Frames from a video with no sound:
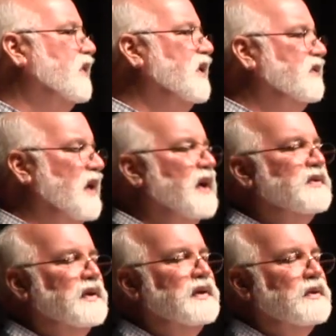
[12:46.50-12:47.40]
And it's
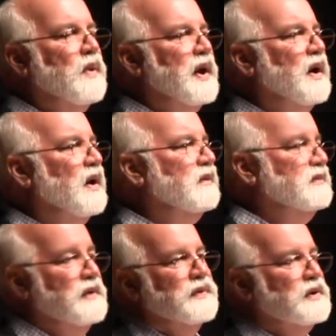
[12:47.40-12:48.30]
actually quite a hard,
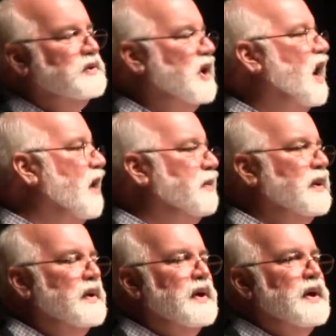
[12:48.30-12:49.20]
difficult job.
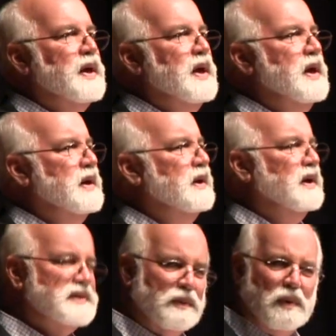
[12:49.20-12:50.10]
And
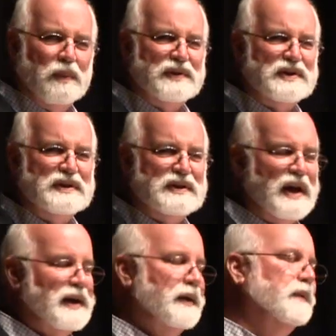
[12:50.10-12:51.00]
I said, Well, what's he
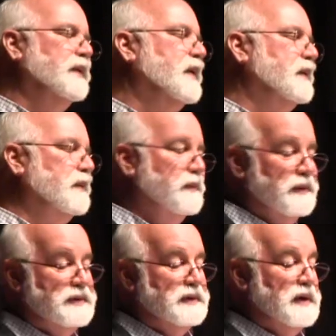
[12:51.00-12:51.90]
say? He goes, Oh,
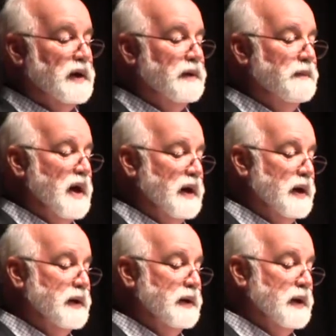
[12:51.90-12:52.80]
it's dumb. Hang
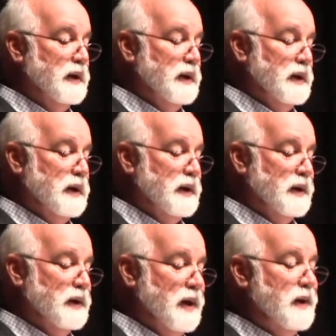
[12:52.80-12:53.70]
on.
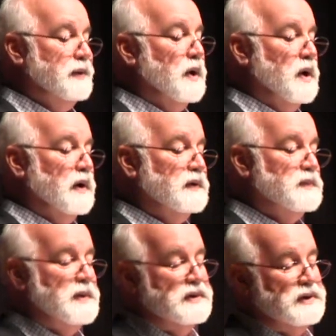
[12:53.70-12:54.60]
Uh, hey, dog, it's
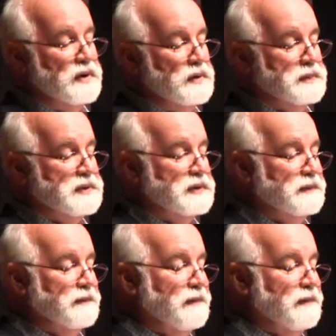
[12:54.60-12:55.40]
me, Snoops.